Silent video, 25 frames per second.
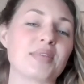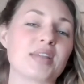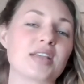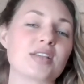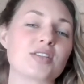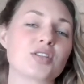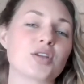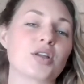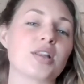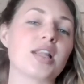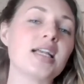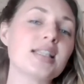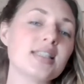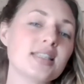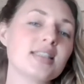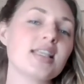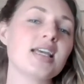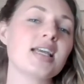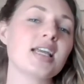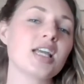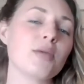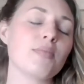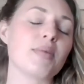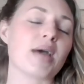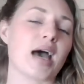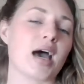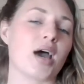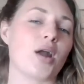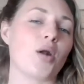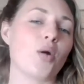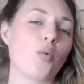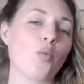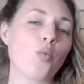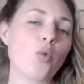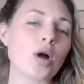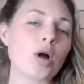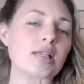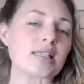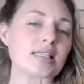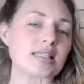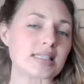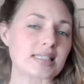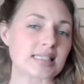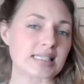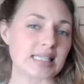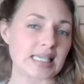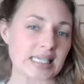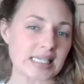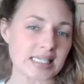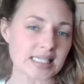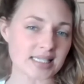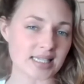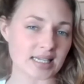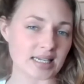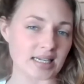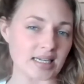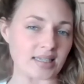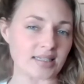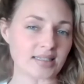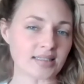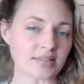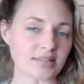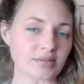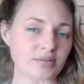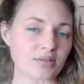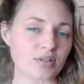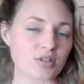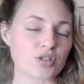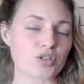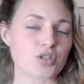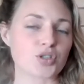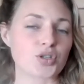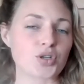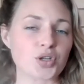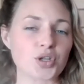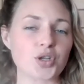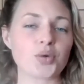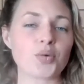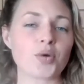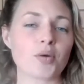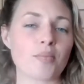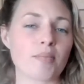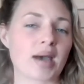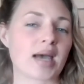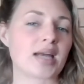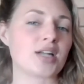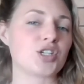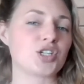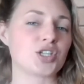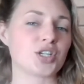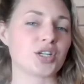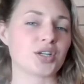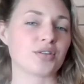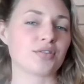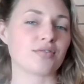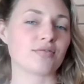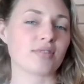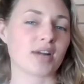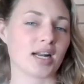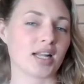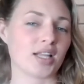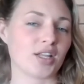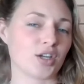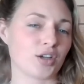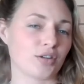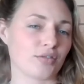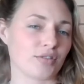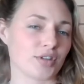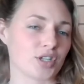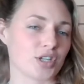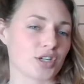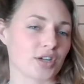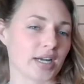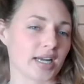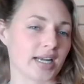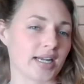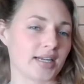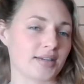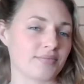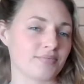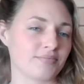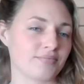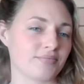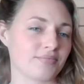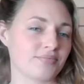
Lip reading: So let's think about, what season do you imagine running your retreat?